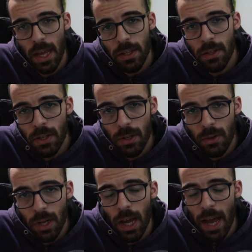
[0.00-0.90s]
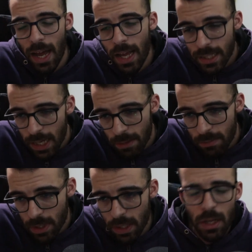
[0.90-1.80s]
Daniel Kaluuya as
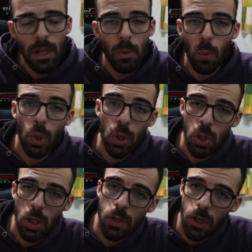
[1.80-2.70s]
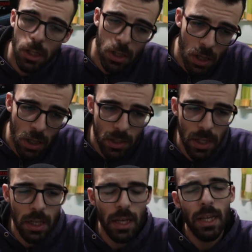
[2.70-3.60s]
Hampton was great
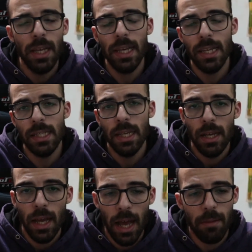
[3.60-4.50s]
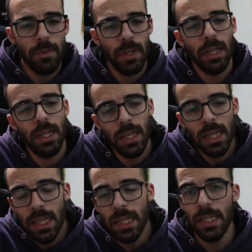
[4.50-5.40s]
casting. His Hampton
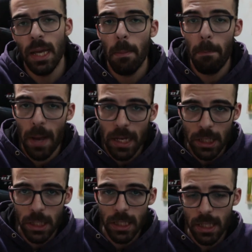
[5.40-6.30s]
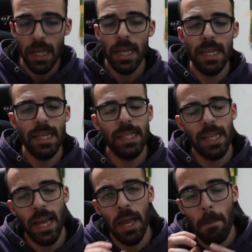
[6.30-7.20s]
is passionate. He is
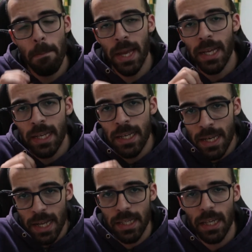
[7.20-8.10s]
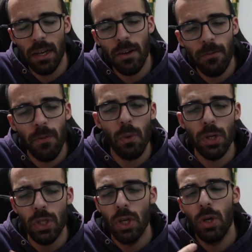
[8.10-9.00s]
a magnetic
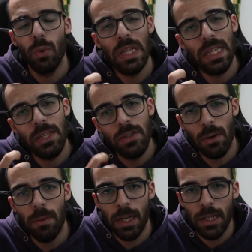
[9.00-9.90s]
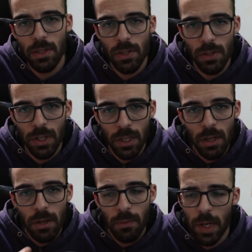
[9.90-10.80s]
force who will dominate the screen
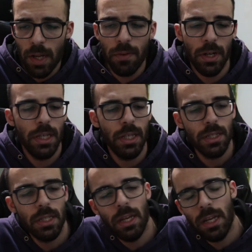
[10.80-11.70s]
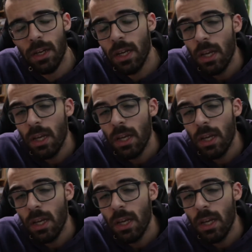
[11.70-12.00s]
whenever he is there.